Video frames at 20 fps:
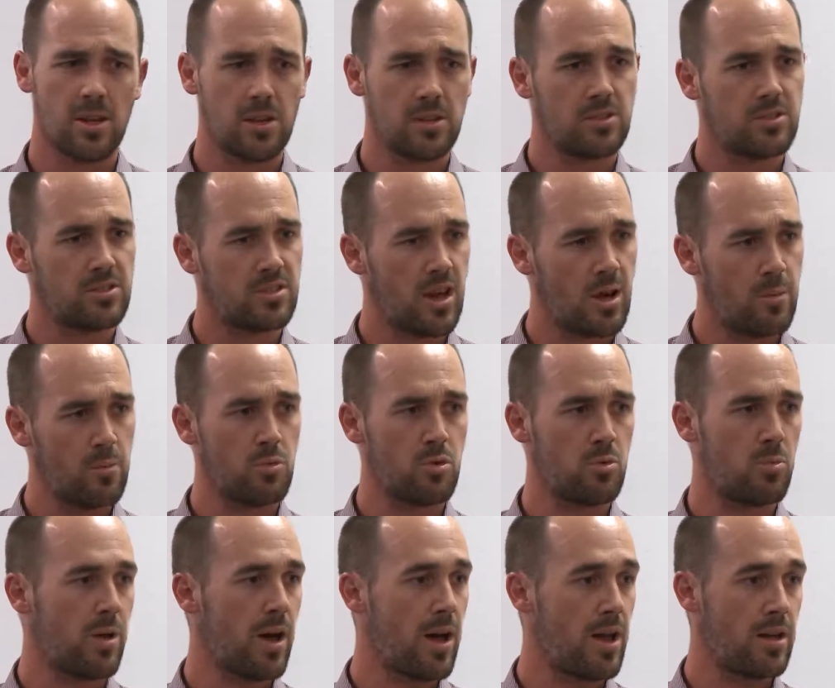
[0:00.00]
Some
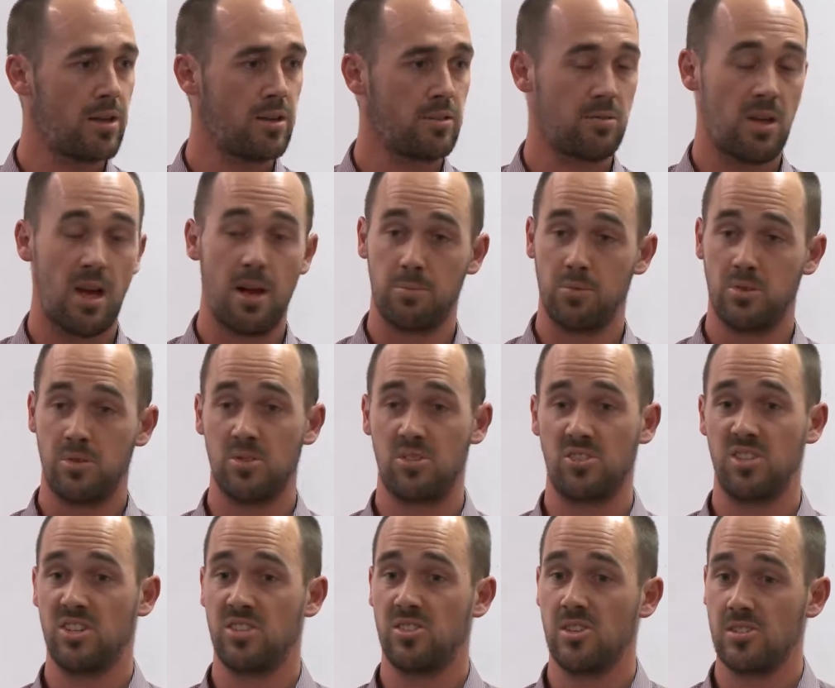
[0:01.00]
will pay up to
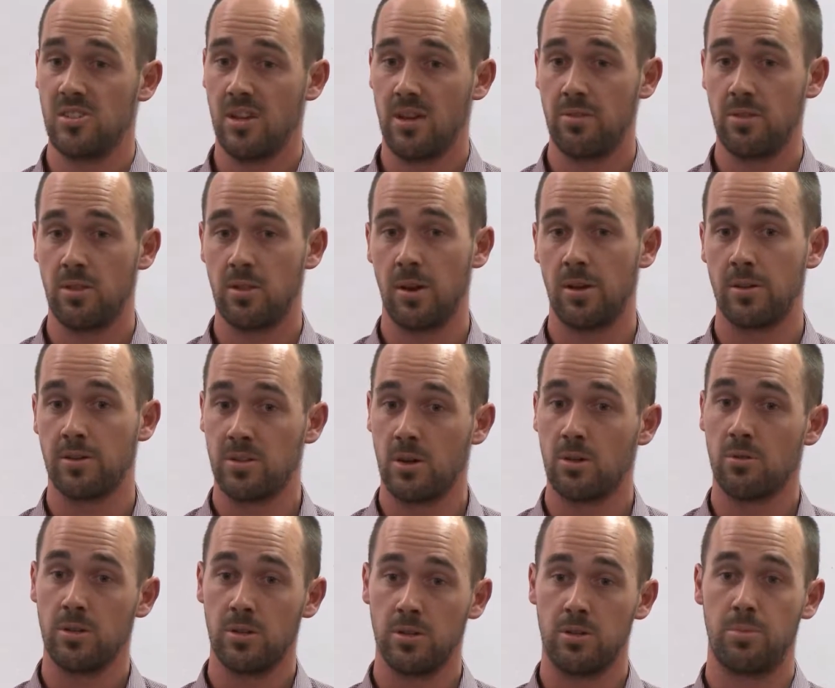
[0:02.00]
67 though, so
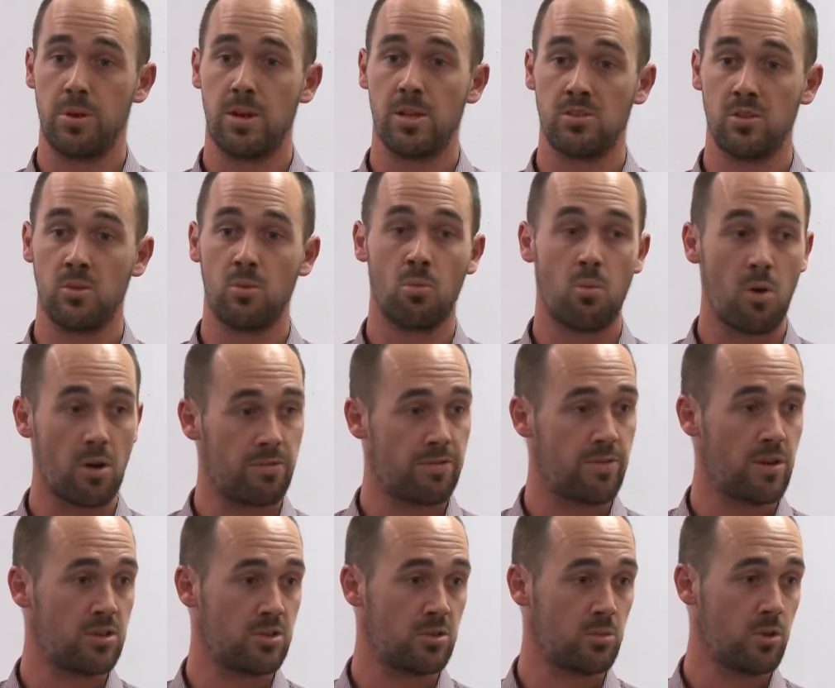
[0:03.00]
it really depends on what
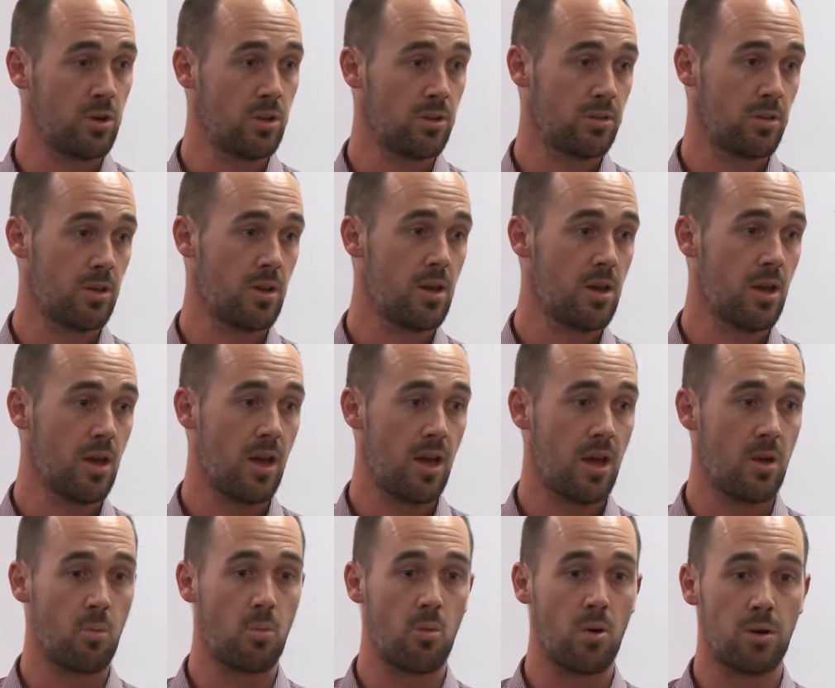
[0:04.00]
fund you're with
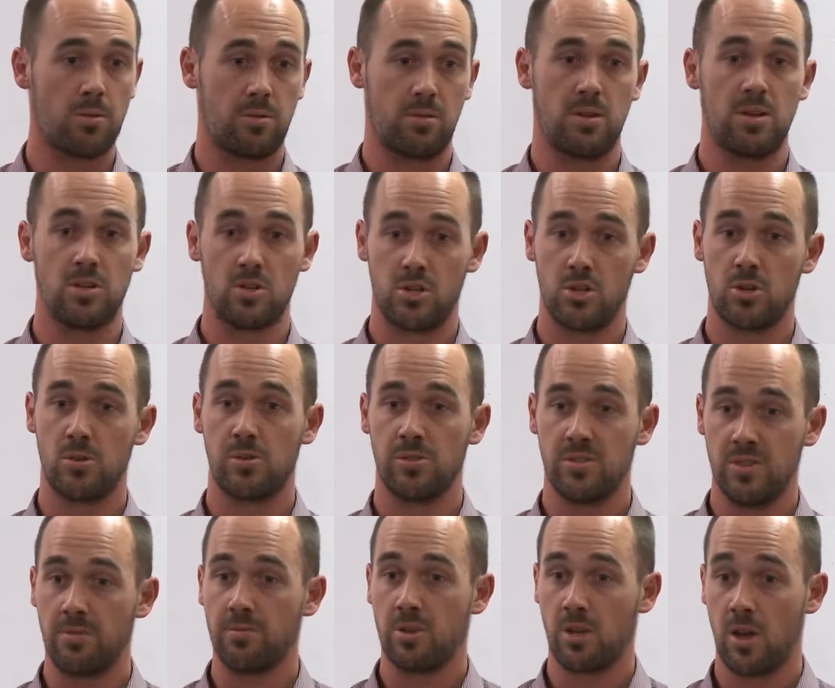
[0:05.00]
and what
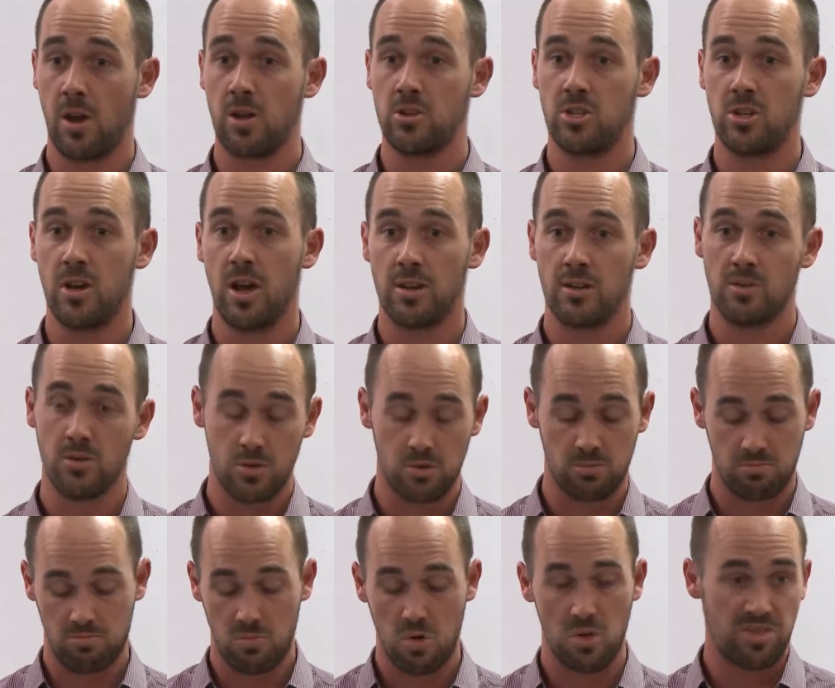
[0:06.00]
insurance they've negotiated
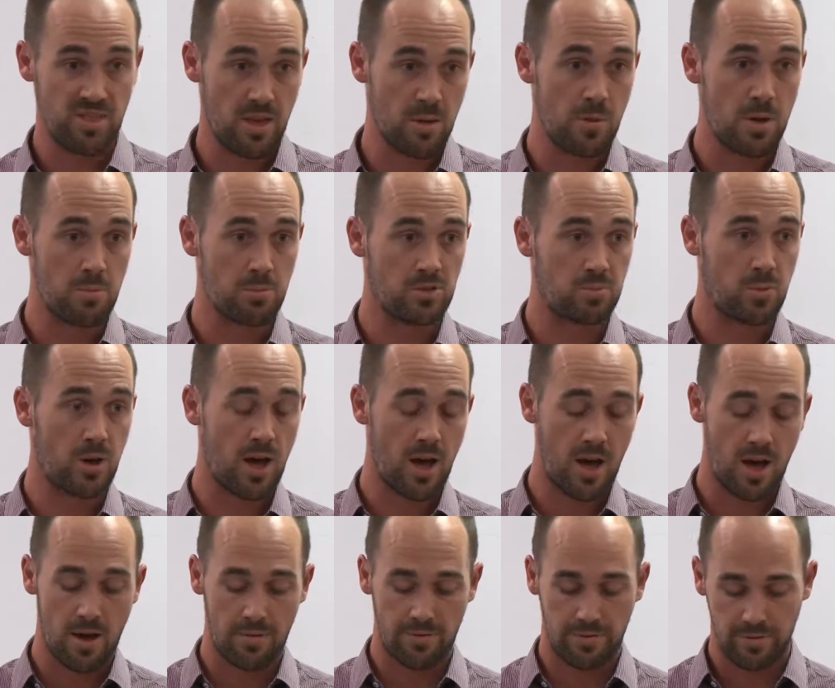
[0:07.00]
on their members'
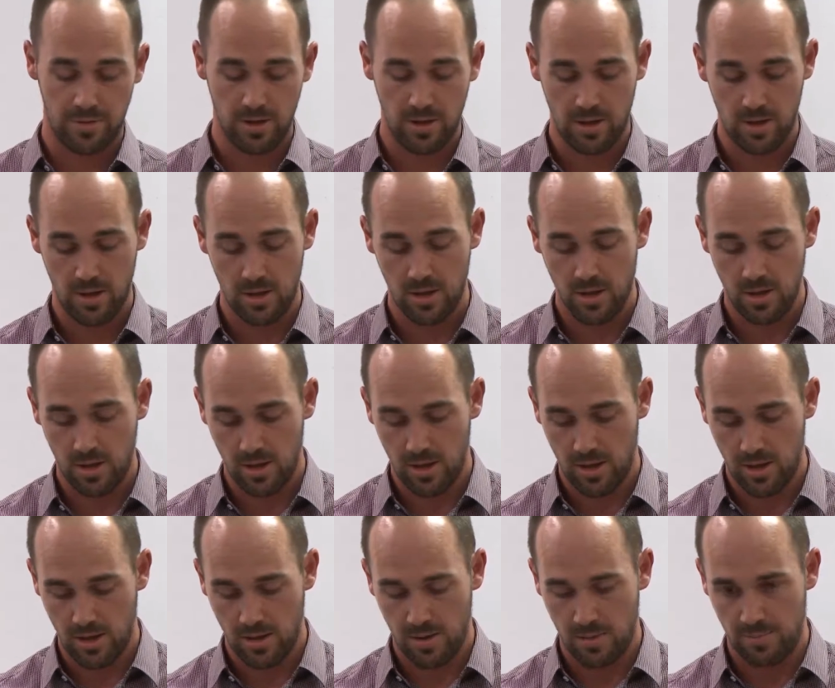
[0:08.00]
behalf.
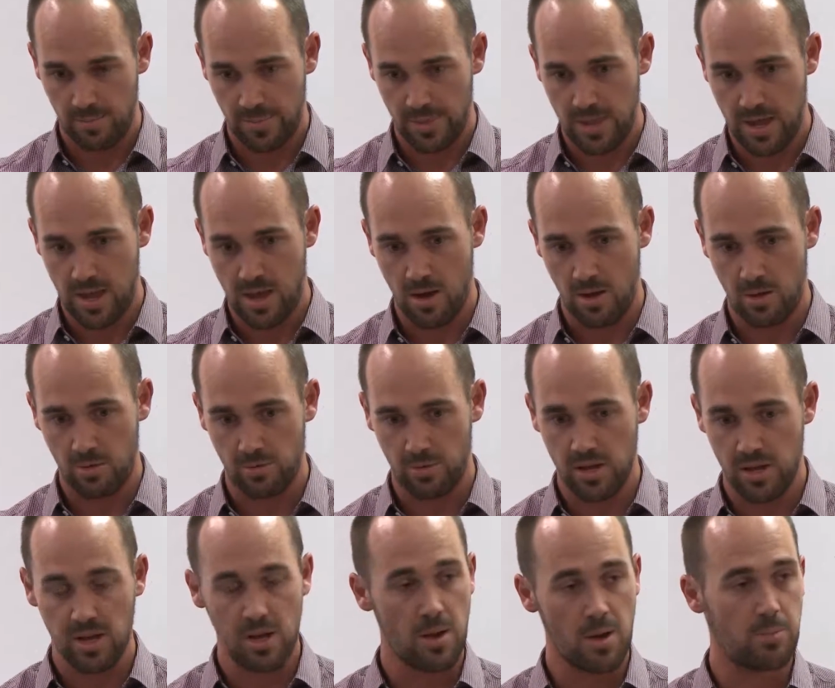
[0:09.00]
Now,
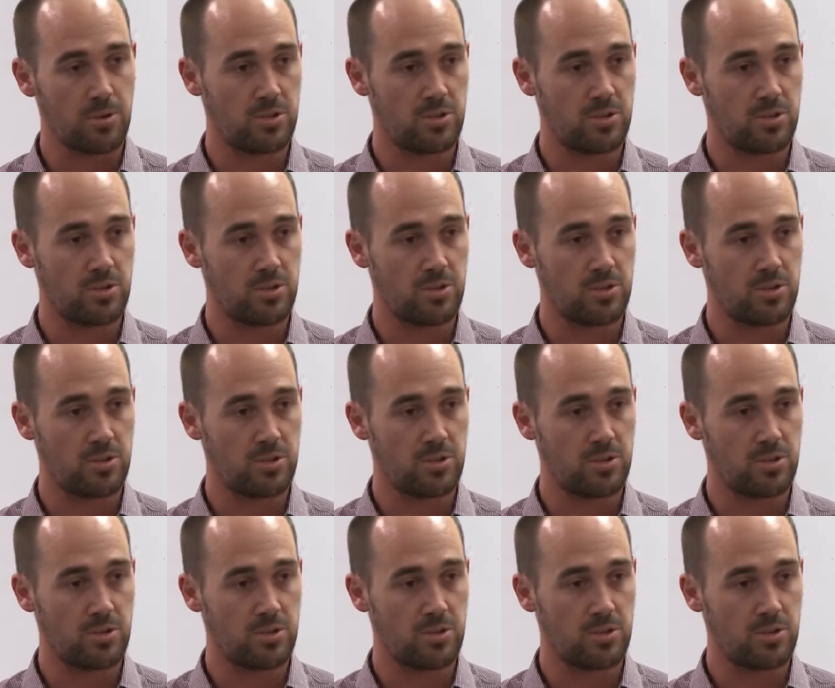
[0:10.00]
income